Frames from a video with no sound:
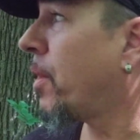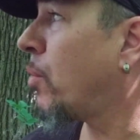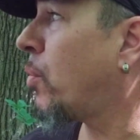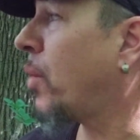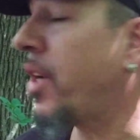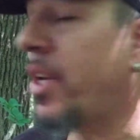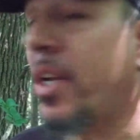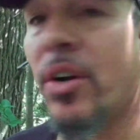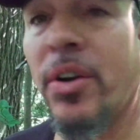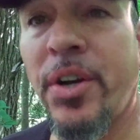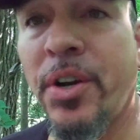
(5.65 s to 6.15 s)
pretty
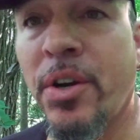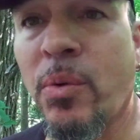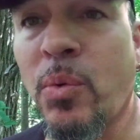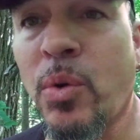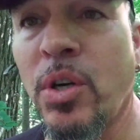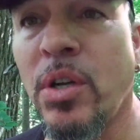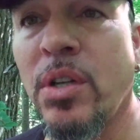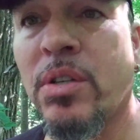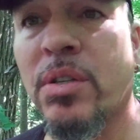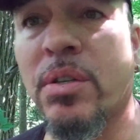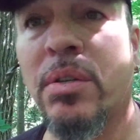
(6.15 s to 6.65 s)
windy out here in the
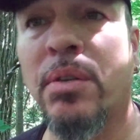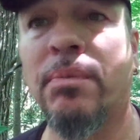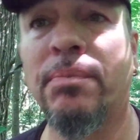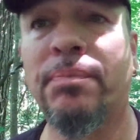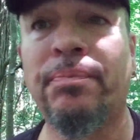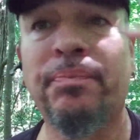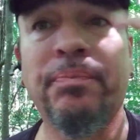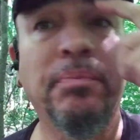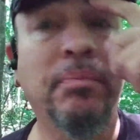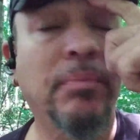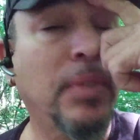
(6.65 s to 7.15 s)
woods.
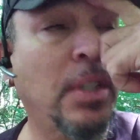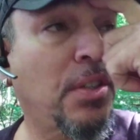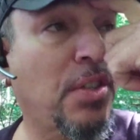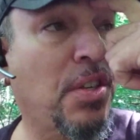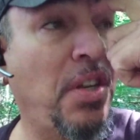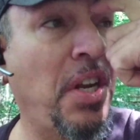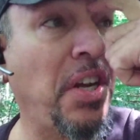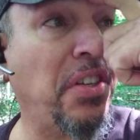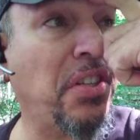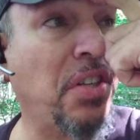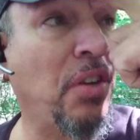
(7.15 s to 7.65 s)

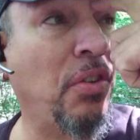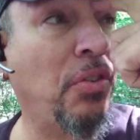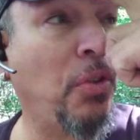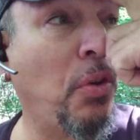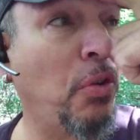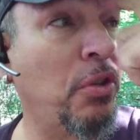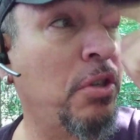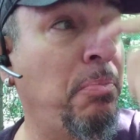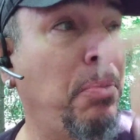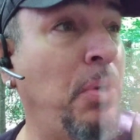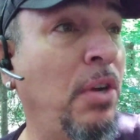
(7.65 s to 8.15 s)
It's nice out
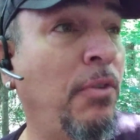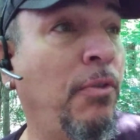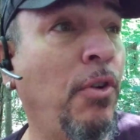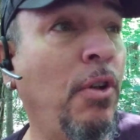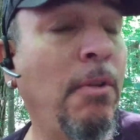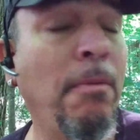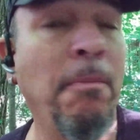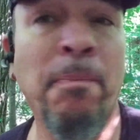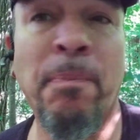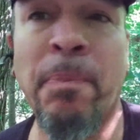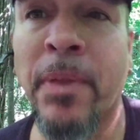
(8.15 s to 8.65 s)
though, it's
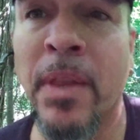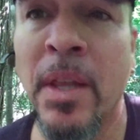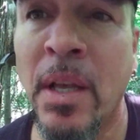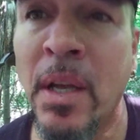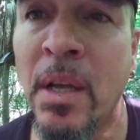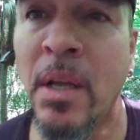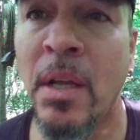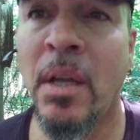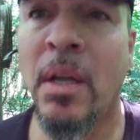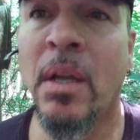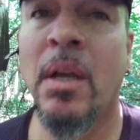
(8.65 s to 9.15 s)
beautiful.
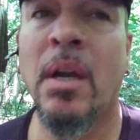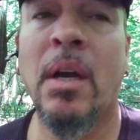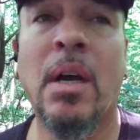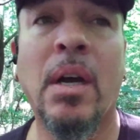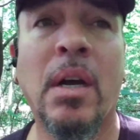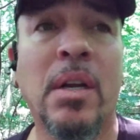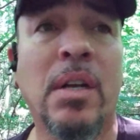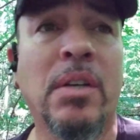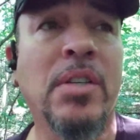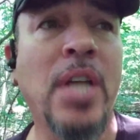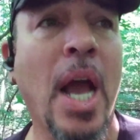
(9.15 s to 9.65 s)

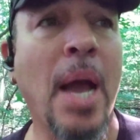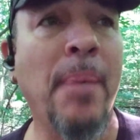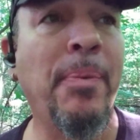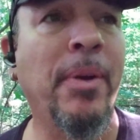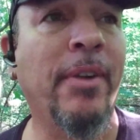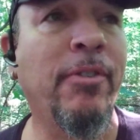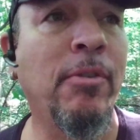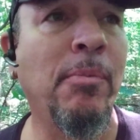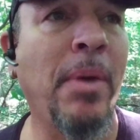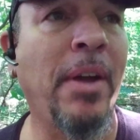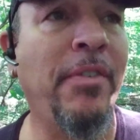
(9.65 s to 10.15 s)
The
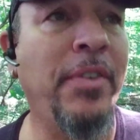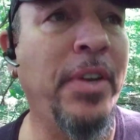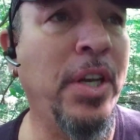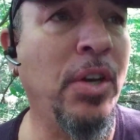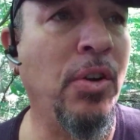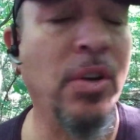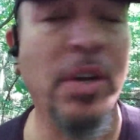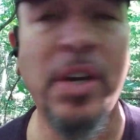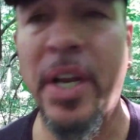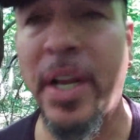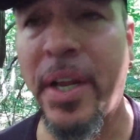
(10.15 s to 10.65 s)
topic for my
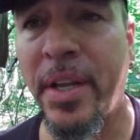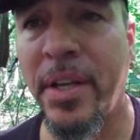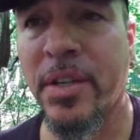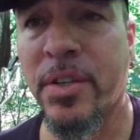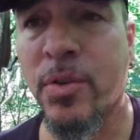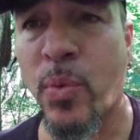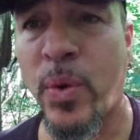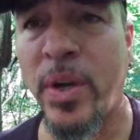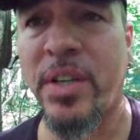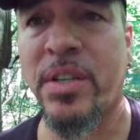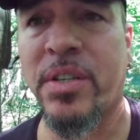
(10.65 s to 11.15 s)
video today
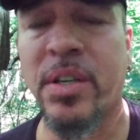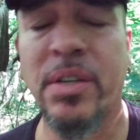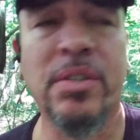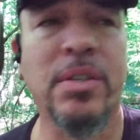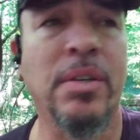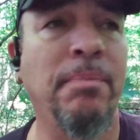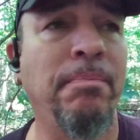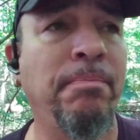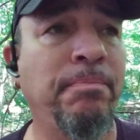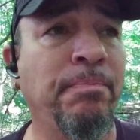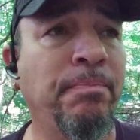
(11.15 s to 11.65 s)
is
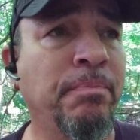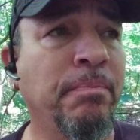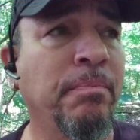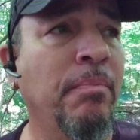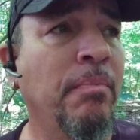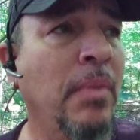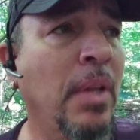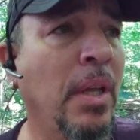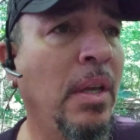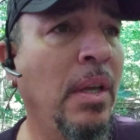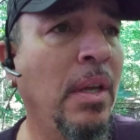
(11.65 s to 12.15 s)
racism,
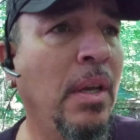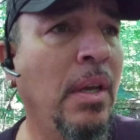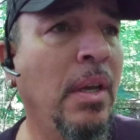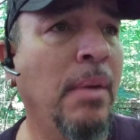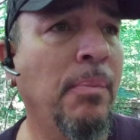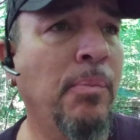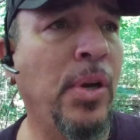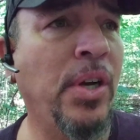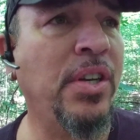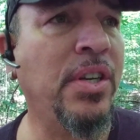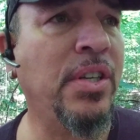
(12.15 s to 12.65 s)

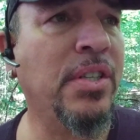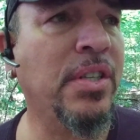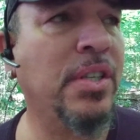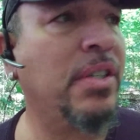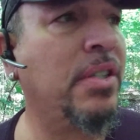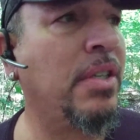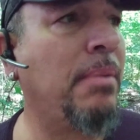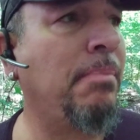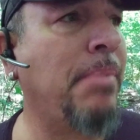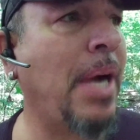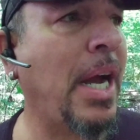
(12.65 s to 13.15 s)

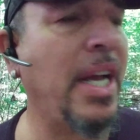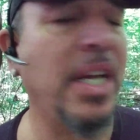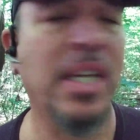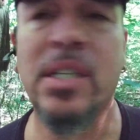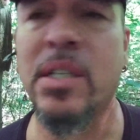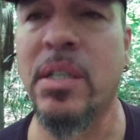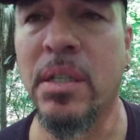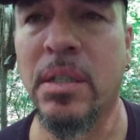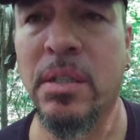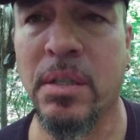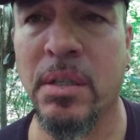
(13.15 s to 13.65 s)
prejudices, and
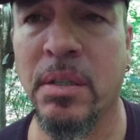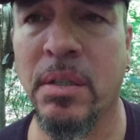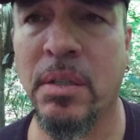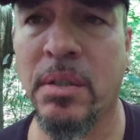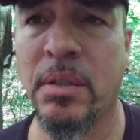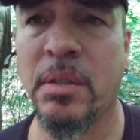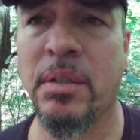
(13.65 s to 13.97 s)
biases.